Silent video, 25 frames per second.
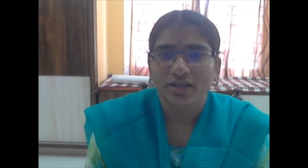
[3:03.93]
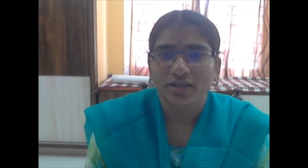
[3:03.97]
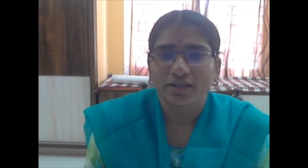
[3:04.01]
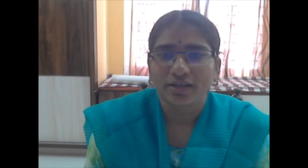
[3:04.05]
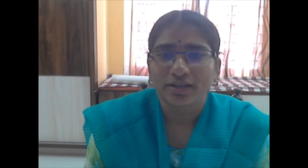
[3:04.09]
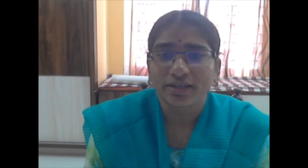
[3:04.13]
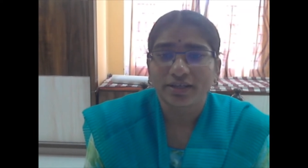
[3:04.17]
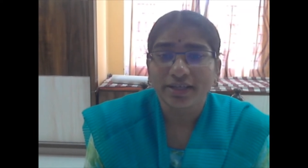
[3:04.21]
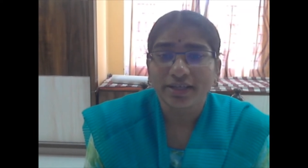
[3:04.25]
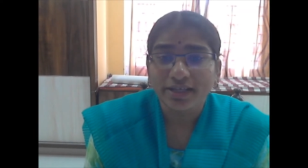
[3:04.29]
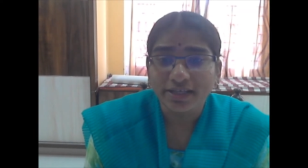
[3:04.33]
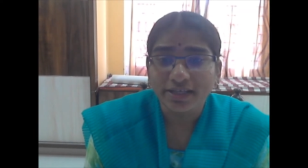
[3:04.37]

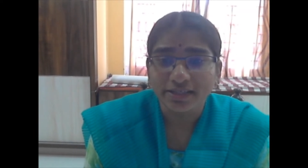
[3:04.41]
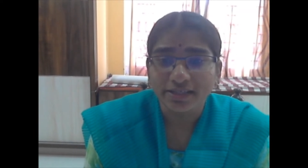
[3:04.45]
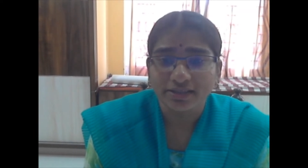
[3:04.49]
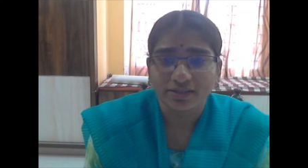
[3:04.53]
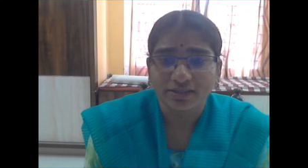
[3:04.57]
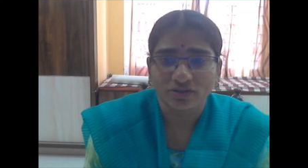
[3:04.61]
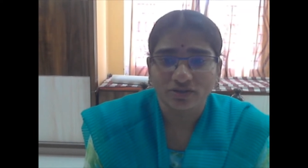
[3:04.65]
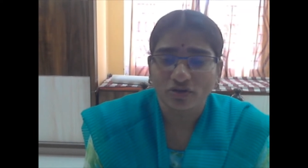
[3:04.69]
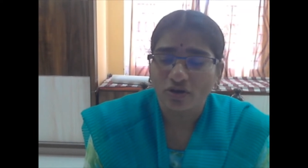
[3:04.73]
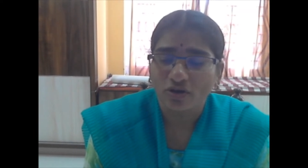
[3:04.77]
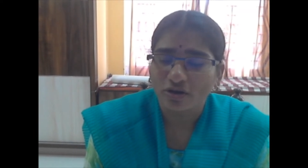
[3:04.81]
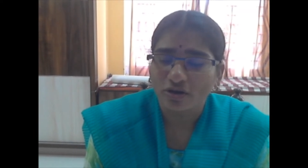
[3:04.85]
needs
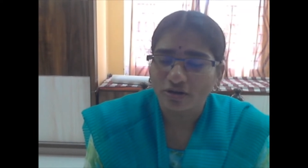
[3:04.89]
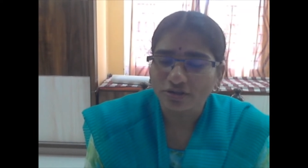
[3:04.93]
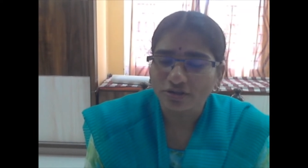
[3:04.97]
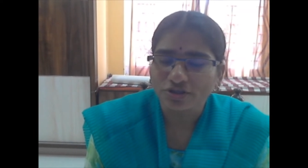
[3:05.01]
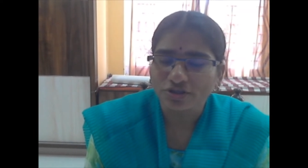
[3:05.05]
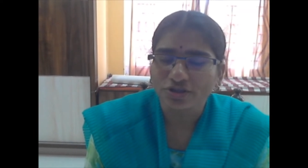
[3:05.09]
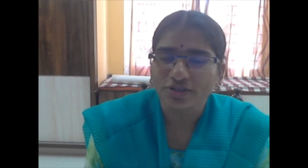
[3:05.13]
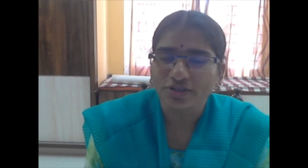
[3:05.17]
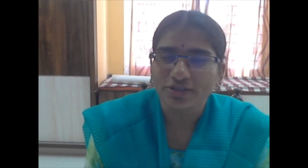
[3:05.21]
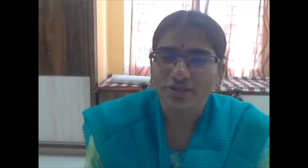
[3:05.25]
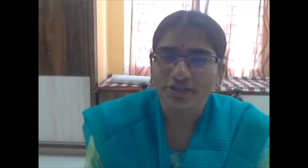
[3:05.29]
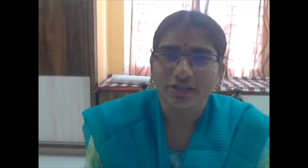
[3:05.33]

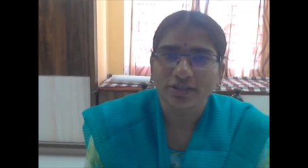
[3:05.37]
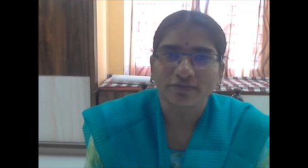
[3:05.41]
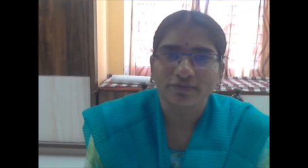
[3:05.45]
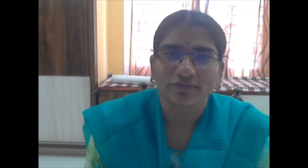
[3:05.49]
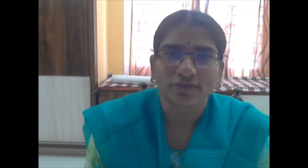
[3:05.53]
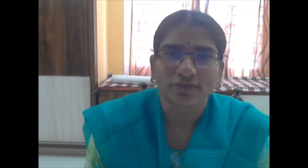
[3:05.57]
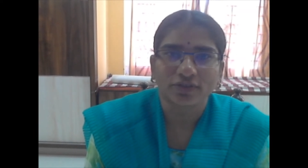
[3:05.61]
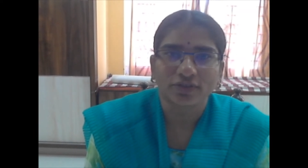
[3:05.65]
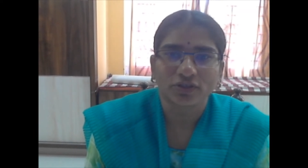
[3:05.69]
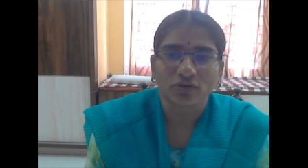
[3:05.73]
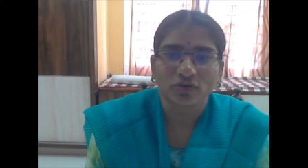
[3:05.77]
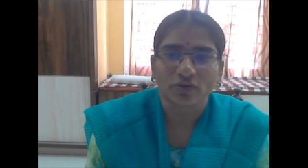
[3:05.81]
conscious
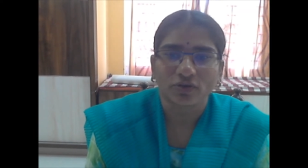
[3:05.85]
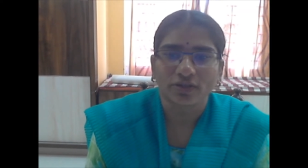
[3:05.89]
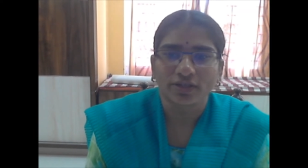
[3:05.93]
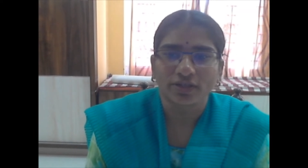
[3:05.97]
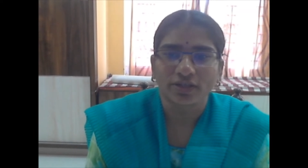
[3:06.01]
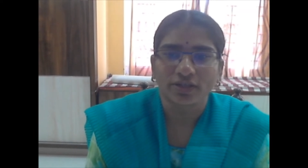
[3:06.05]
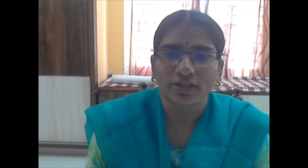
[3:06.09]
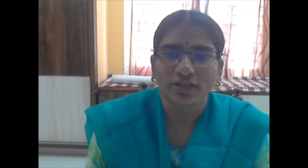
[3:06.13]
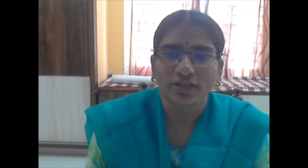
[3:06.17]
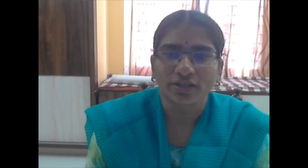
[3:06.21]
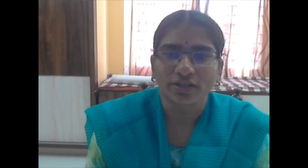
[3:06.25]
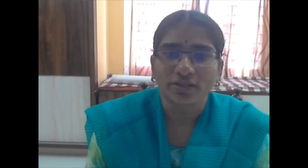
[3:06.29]
effort on
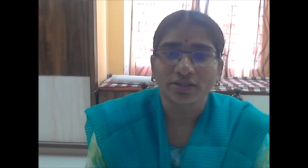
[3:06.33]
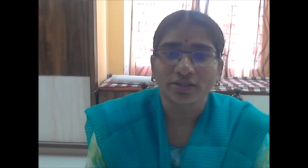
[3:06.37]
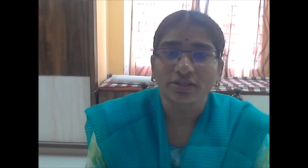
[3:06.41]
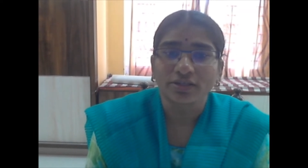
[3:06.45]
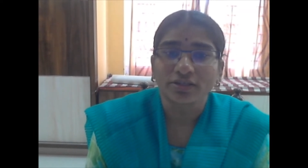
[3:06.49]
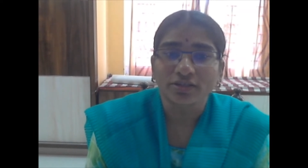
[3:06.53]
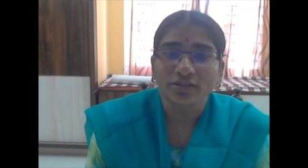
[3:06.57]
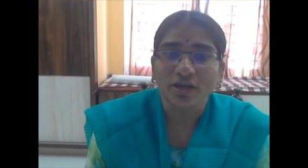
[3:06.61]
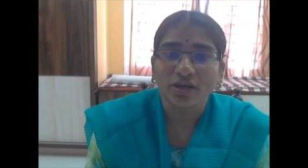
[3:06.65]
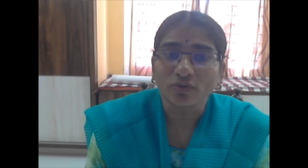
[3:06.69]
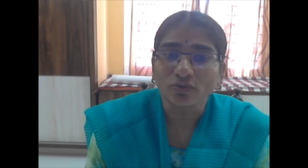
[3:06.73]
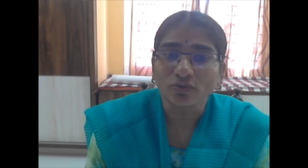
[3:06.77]
the
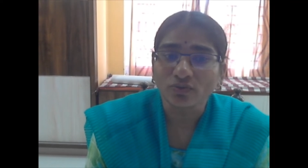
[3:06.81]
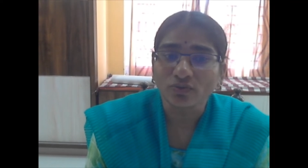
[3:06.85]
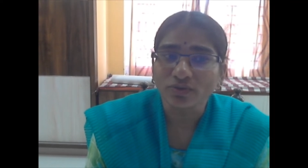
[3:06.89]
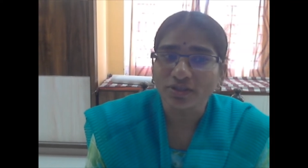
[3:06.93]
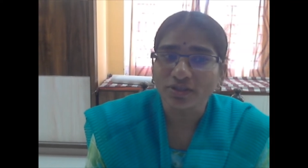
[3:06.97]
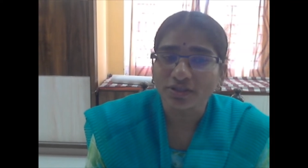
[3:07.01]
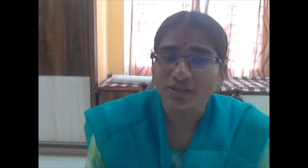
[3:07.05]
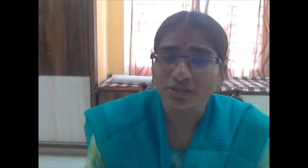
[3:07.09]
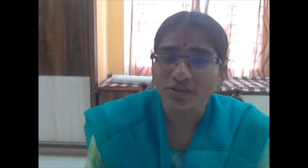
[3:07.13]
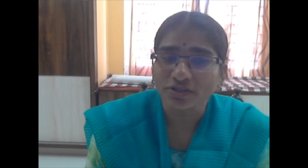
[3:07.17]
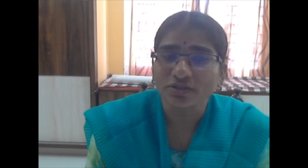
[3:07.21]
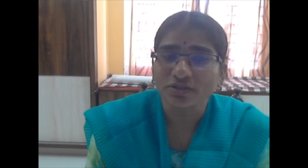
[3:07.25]
sound
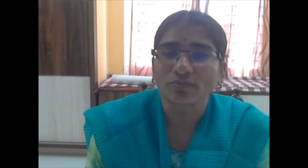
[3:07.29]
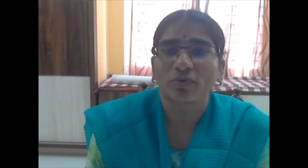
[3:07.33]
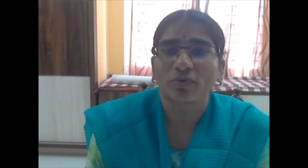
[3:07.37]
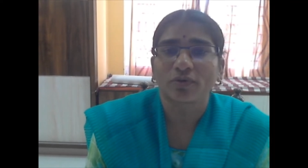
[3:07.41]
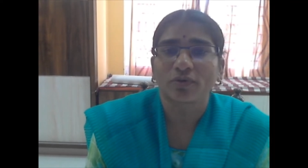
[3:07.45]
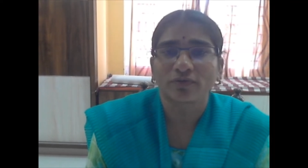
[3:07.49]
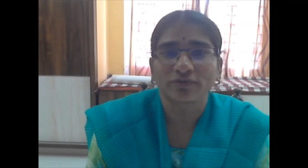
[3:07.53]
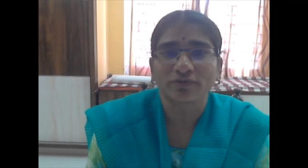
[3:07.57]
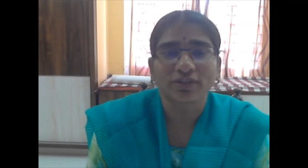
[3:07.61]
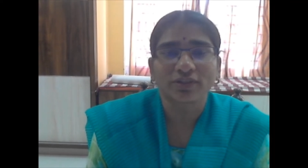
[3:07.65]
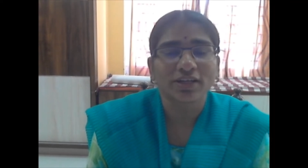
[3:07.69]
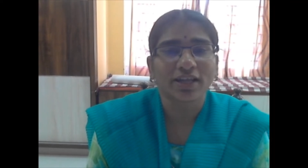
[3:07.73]
system
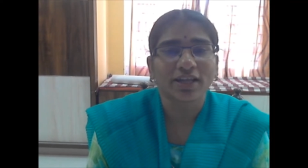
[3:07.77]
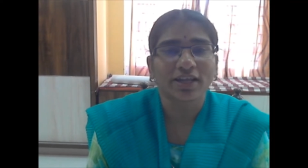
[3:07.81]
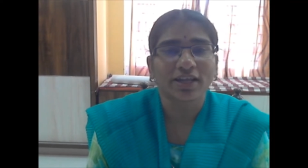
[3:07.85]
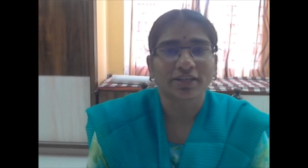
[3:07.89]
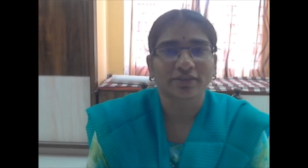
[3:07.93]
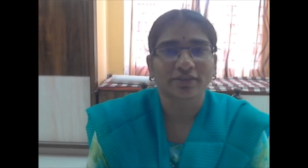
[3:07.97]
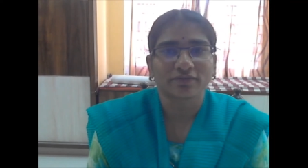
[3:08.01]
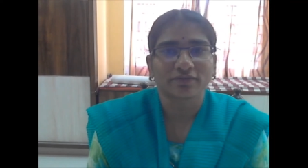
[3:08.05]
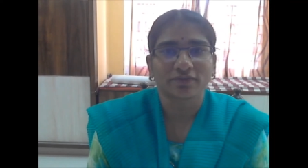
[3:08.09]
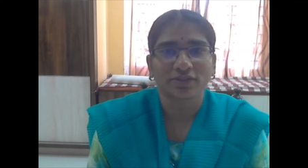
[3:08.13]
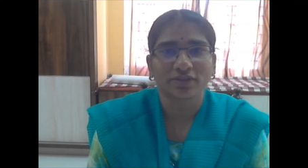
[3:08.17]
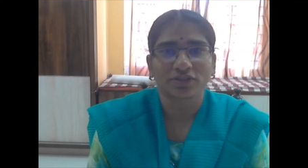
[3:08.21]
of the
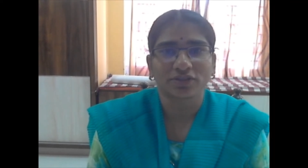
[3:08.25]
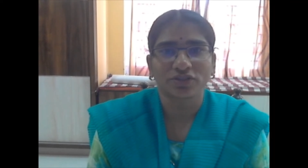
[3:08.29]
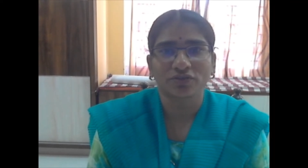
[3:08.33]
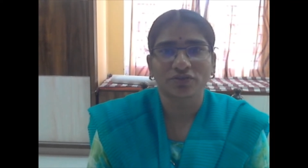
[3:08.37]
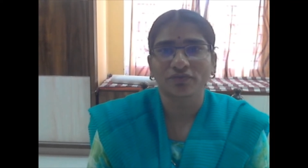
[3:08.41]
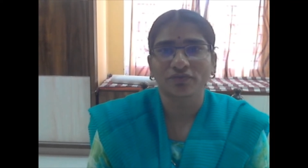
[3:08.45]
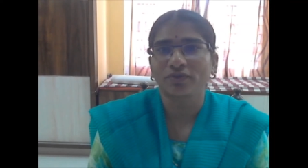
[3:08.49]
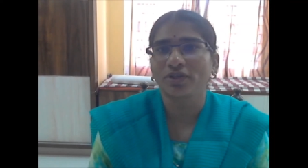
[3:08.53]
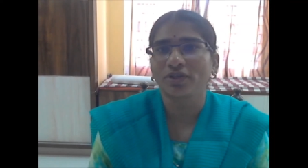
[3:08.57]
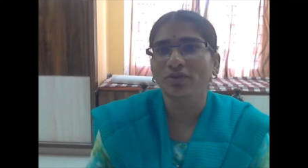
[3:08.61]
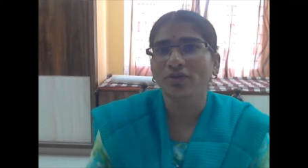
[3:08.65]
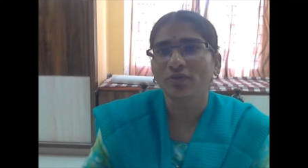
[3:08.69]
language.
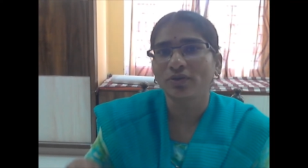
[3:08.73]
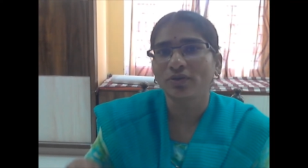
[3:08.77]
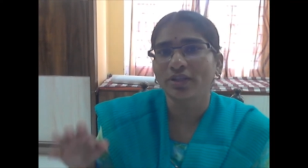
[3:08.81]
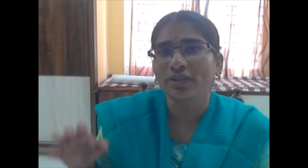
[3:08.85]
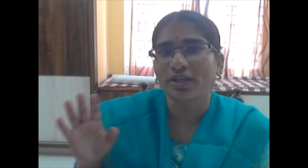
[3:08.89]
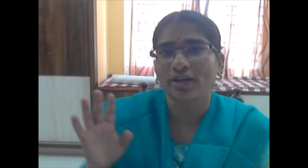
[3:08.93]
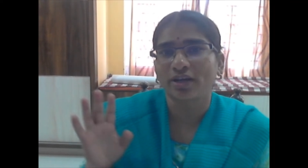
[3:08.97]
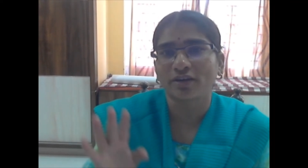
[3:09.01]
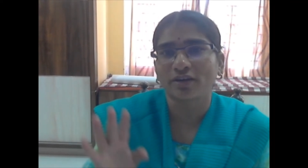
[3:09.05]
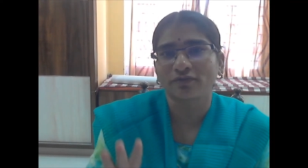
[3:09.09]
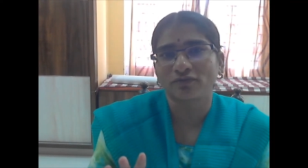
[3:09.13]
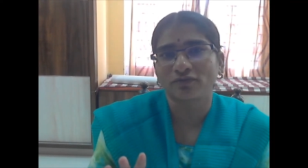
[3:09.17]
We know
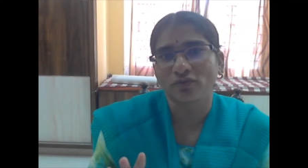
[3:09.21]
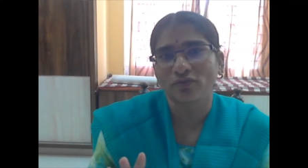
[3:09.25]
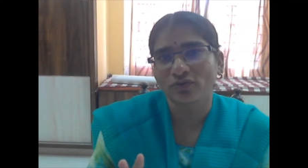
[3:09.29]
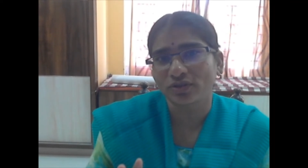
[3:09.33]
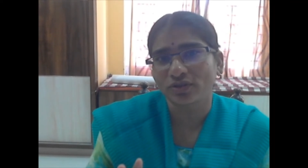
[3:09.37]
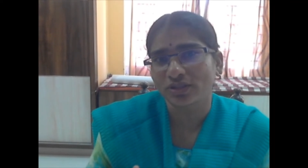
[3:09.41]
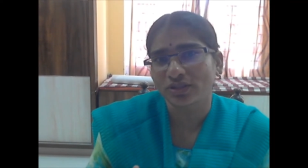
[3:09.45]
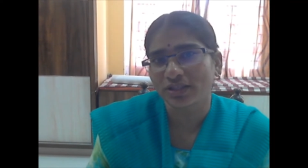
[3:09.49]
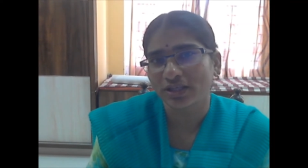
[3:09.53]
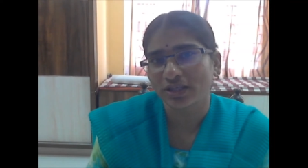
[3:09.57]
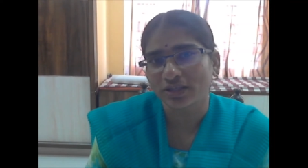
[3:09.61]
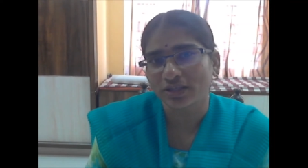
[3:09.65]
there are 4
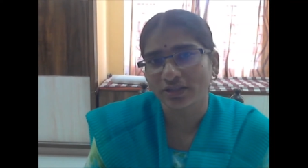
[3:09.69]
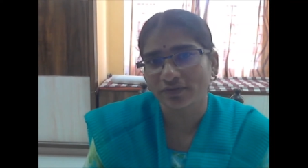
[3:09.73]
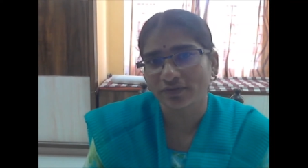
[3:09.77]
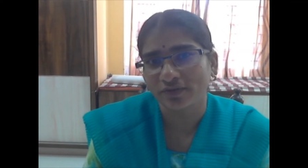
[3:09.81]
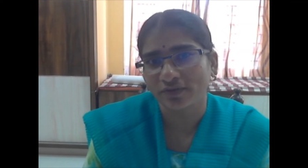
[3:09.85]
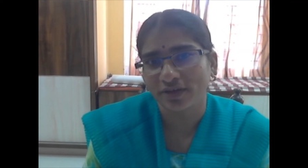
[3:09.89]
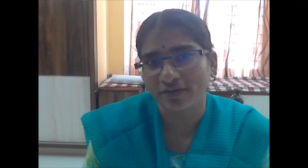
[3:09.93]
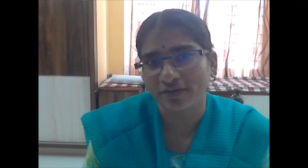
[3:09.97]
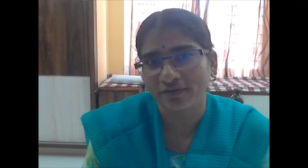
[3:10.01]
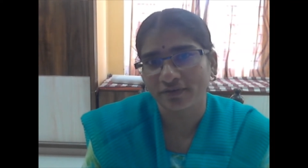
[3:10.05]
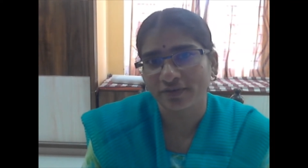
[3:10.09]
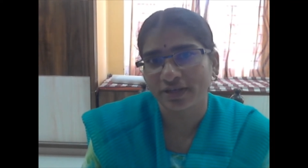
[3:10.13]
skills for
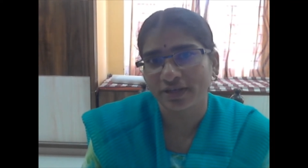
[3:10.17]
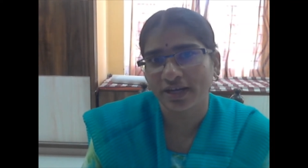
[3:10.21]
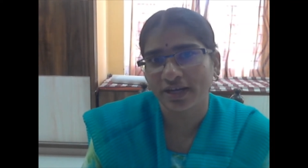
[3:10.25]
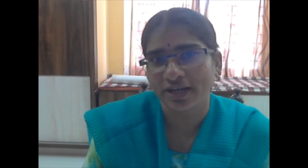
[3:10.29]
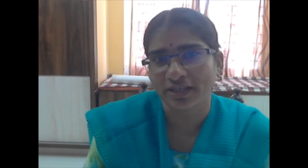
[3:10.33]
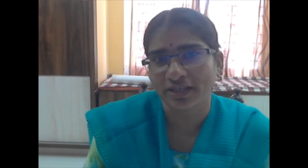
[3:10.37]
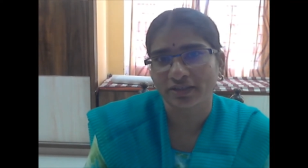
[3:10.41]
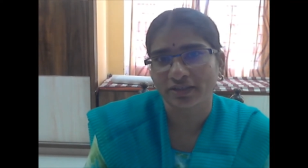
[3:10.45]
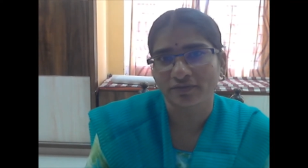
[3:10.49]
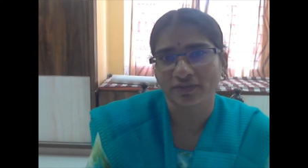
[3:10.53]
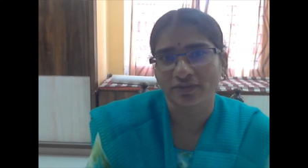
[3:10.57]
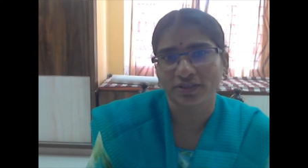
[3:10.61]
every
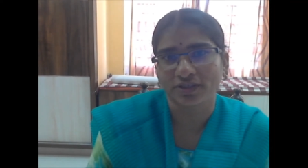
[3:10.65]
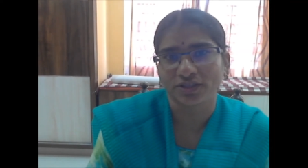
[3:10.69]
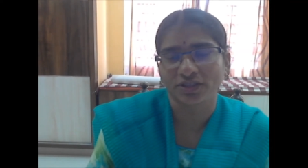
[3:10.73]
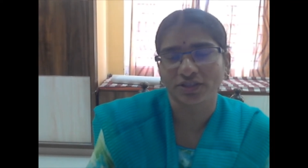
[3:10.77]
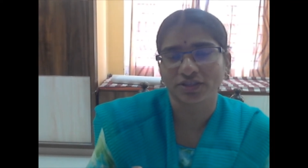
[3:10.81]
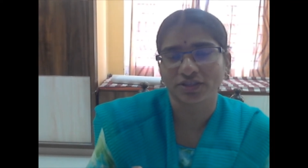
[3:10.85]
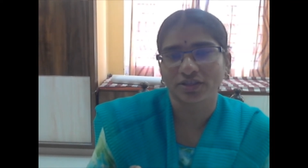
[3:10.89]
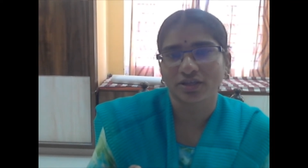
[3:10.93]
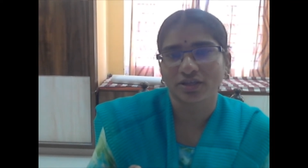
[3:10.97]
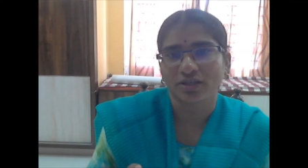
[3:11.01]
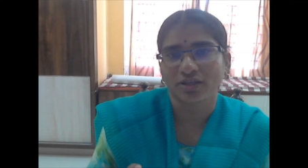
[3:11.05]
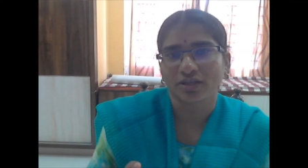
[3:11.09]
language.